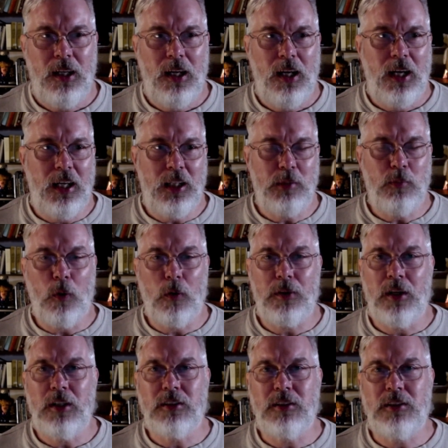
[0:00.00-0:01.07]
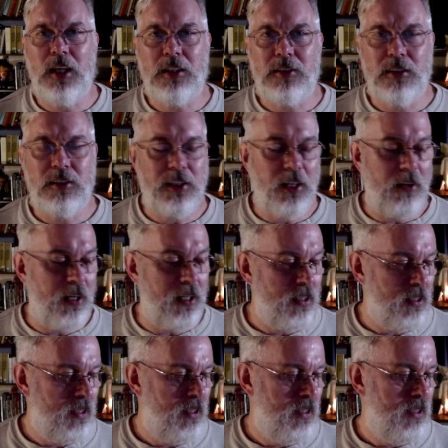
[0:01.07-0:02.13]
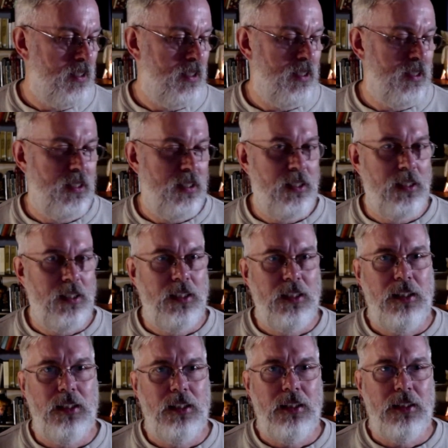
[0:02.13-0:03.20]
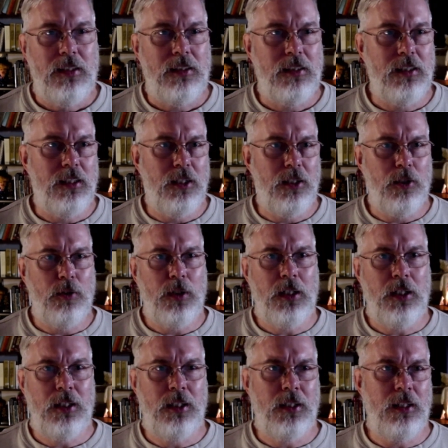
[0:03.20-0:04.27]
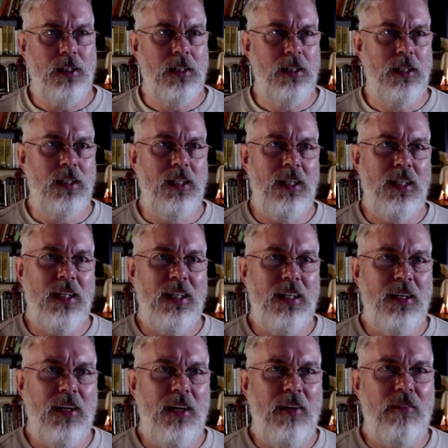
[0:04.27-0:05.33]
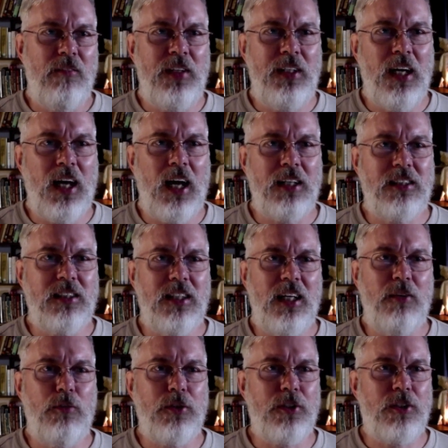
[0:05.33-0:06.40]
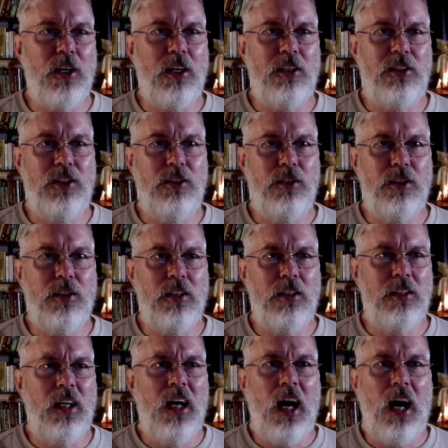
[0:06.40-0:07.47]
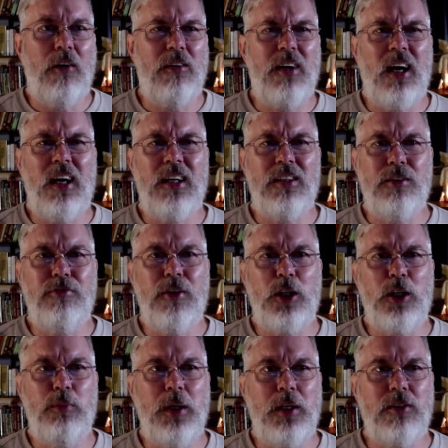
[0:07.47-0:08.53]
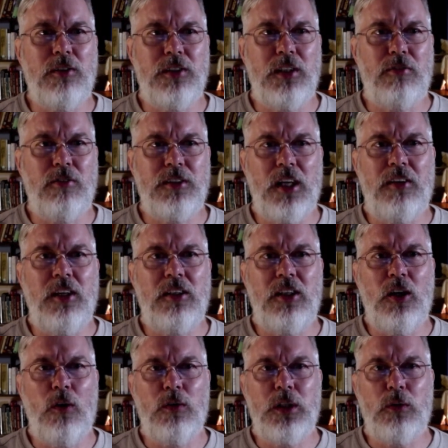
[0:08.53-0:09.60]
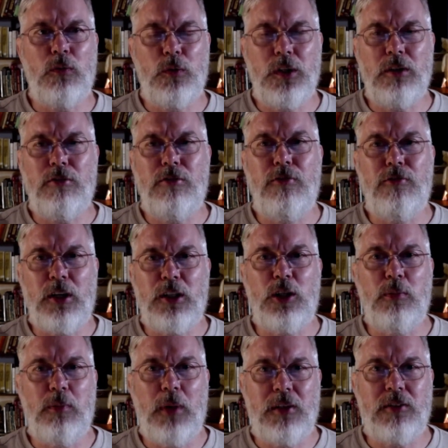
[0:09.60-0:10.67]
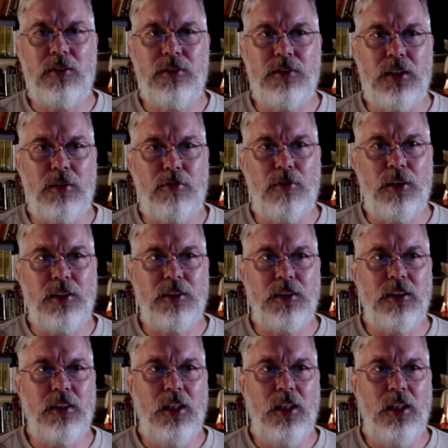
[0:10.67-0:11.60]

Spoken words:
any more than is necessary. So, yeah, I'd say with regard to the fundamental difference, I think the only real fundamental difference